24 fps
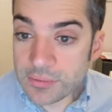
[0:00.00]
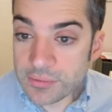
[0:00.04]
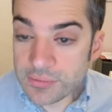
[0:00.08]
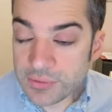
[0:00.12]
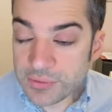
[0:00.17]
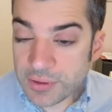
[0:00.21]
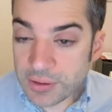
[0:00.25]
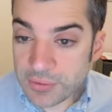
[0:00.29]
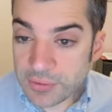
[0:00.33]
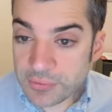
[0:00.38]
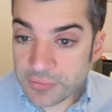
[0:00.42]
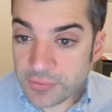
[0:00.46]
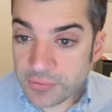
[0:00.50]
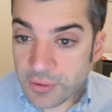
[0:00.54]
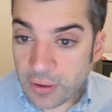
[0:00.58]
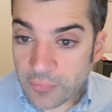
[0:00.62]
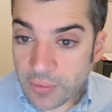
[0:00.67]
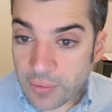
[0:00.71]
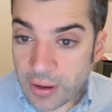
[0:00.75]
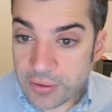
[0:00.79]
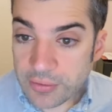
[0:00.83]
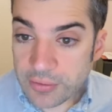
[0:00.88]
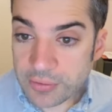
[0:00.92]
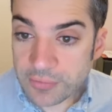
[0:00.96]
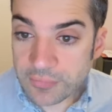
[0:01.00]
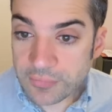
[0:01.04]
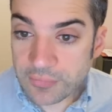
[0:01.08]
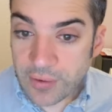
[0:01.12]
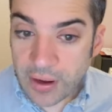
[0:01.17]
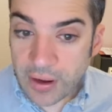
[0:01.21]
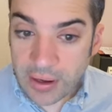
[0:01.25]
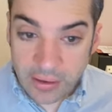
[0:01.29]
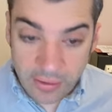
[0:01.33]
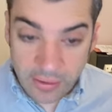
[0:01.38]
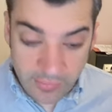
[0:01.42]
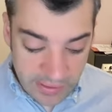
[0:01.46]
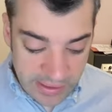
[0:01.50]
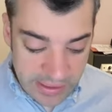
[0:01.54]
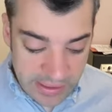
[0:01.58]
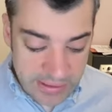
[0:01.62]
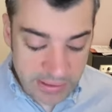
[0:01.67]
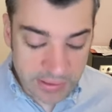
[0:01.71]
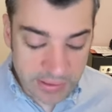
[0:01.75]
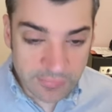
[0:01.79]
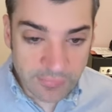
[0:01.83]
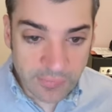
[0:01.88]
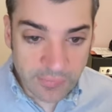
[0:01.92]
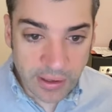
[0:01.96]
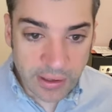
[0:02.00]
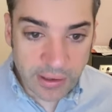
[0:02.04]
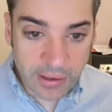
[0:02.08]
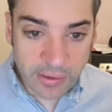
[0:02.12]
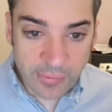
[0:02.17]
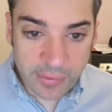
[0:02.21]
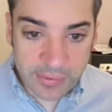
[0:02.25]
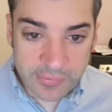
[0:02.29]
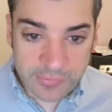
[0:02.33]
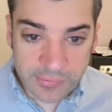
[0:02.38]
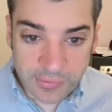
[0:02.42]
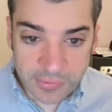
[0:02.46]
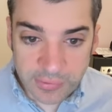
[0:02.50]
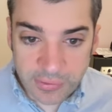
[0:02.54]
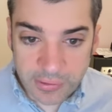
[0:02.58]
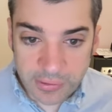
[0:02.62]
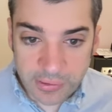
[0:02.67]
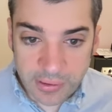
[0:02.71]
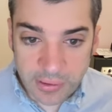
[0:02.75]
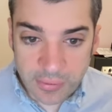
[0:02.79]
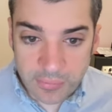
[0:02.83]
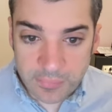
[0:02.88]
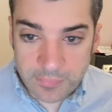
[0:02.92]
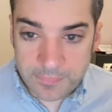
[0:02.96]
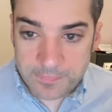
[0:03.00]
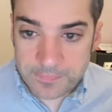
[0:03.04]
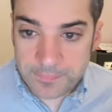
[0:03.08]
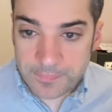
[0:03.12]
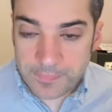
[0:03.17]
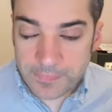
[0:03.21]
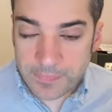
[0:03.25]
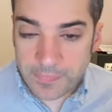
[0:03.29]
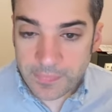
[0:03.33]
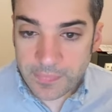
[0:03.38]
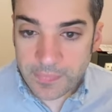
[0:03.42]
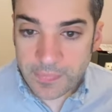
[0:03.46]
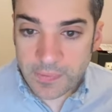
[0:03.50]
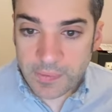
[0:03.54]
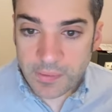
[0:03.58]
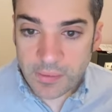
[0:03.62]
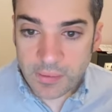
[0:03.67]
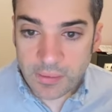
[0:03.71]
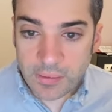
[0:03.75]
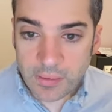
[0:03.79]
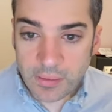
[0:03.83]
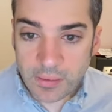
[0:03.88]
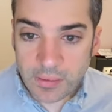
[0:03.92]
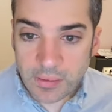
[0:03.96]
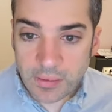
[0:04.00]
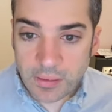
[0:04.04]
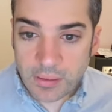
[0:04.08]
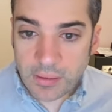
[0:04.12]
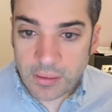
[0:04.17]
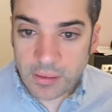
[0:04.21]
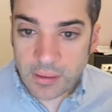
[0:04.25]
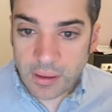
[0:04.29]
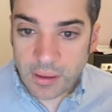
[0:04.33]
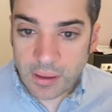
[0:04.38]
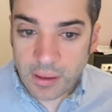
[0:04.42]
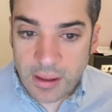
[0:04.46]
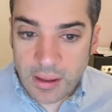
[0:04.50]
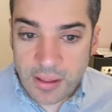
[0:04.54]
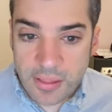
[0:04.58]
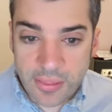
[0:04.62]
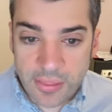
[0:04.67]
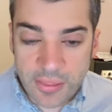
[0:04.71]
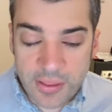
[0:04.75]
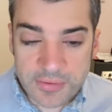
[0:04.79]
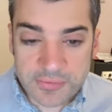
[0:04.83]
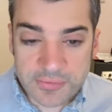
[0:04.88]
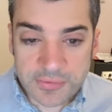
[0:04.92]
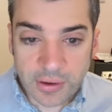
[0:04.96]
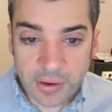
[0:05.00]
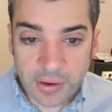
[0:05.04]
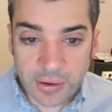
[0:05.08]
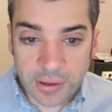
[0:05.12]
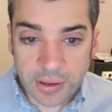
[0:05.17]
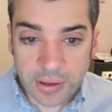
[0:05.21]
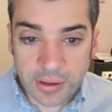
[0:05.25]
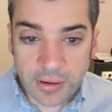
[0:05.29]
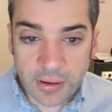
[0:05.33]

singer-songwriter DiFranco Ani DiFranco i certainly know uh, this on a